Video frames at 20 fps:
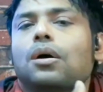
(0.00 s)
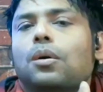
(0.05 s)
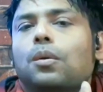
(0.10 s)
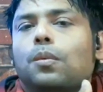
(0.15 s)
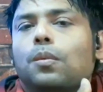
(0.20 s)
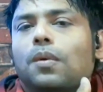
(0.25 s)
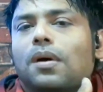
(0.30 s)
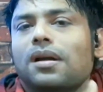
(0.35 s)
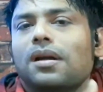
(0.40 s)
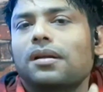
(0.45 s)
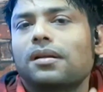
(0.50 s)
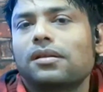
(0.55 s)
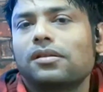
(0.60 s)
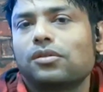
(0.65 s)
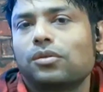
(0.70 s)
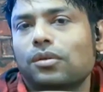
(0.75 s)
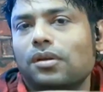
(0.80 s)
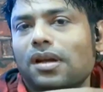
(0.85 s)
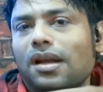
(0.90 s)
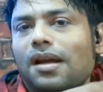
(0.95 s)
one has
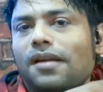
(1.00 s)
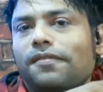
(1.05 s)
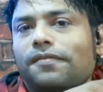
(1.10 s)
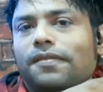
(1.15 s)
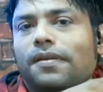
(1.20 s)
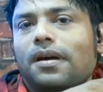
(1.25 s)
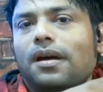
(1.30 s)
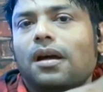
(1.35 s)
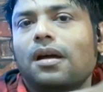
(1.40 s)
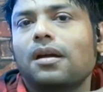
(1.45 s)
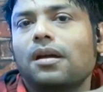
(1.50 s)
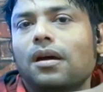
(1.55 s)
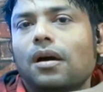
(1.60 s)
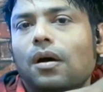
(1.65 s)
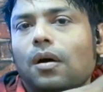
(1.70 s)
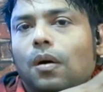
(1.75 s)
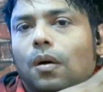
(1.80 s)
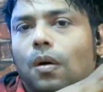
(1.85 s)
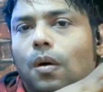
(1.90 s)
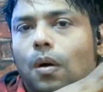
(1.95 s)
to clarify
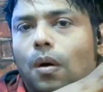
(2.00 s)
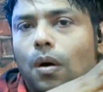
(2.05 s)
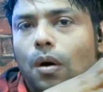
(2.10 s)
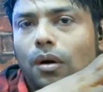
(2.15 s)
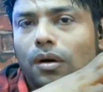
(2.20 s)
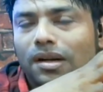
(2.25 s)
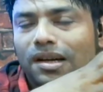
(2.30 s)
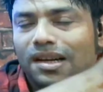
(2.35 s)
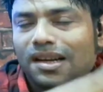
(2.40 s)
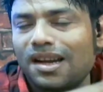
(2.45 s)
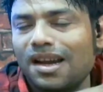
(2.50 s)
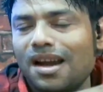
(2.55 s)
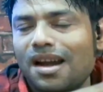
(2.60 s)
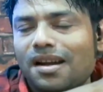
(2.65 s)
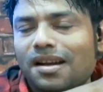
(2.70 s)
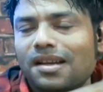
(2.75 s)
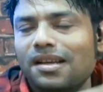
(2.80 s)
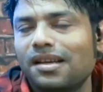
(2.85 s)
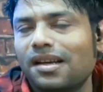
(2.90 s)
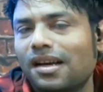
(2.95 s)
or
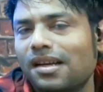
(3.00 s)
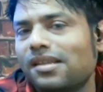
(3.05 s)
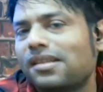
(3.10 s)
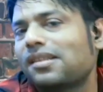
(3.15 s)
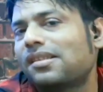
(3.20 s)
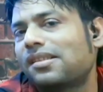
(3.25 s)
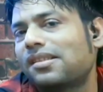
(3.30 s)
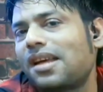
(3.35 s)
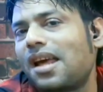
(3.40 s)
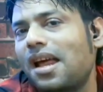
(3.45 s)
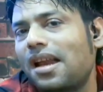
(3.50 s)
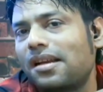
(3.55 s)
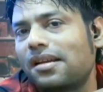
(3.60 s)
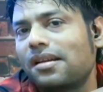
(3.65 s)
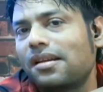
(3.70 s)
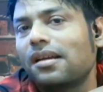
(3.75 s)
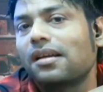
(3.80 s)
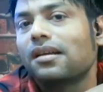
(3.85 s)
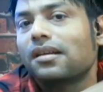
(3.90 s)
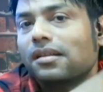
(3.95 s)
clearly
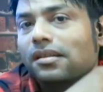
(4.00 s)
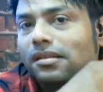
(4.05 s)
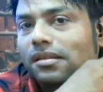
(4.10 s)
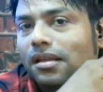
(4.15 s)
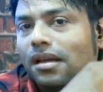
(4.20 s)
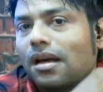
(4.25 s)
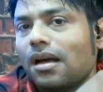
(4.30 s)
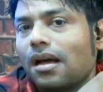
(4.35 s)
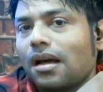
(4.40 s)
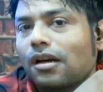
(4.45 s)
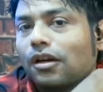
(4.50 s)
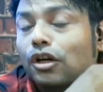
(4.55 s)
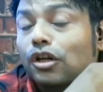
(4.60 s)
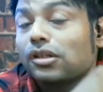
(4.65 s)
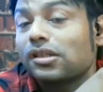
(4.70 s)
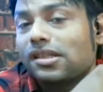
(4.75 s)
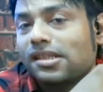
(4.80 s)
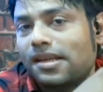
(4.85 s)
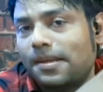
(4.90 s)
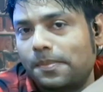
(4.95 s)
understand the
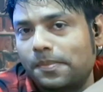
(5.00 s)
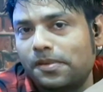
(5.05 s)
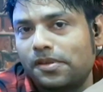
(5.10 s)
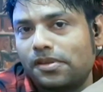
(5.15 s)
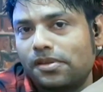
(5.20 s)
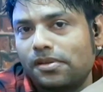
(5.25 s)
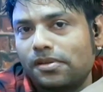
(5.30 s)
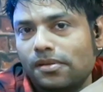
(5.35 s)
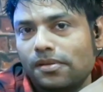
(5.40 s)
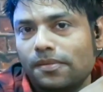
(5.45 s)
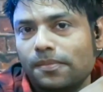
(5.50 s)
concepts